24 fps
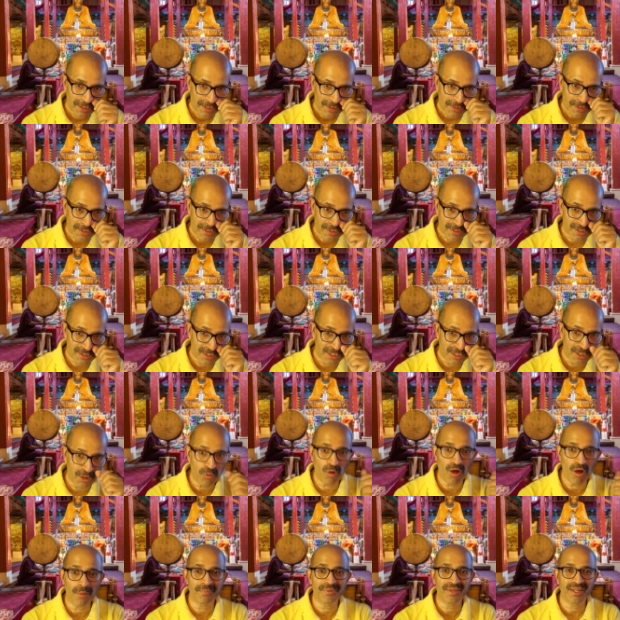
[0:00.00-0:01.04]
This is a new
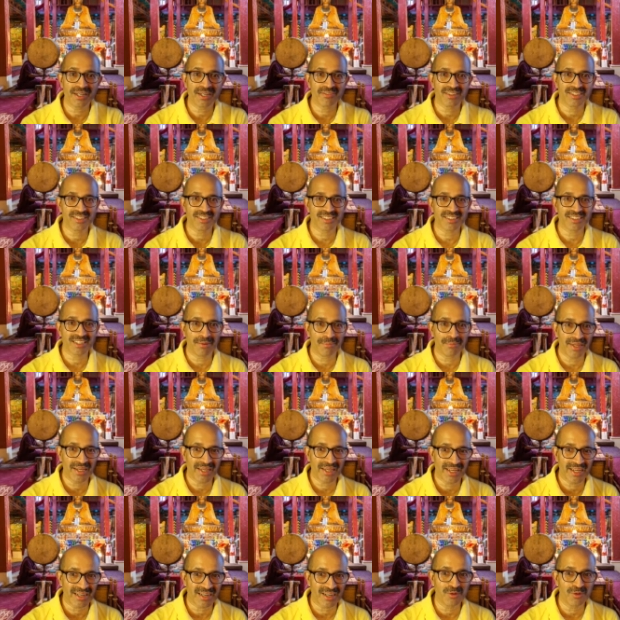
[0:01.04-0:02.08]
object which is coming
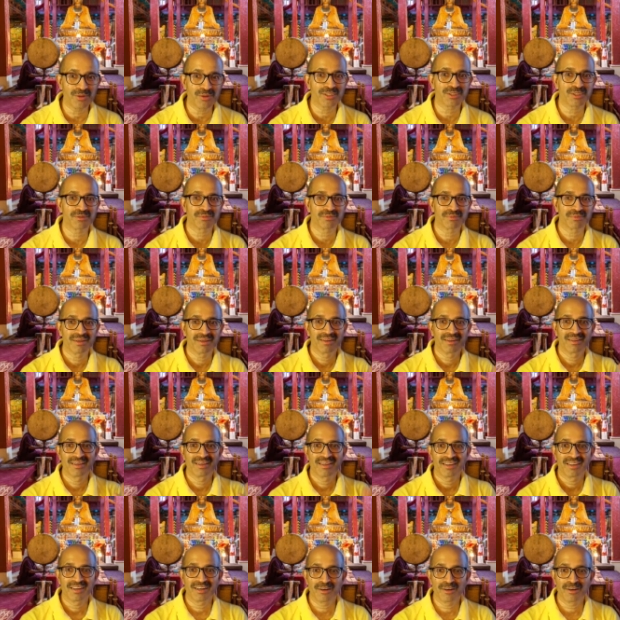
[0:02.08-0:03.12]
in. Looks
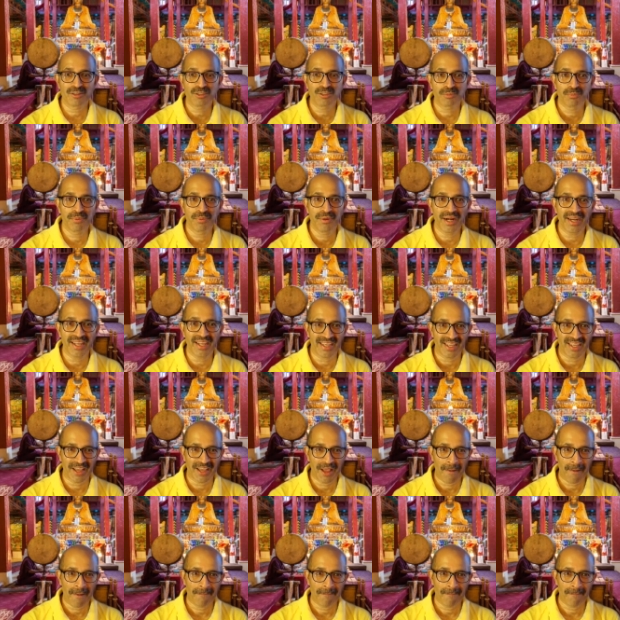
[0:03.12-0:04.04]
pretty.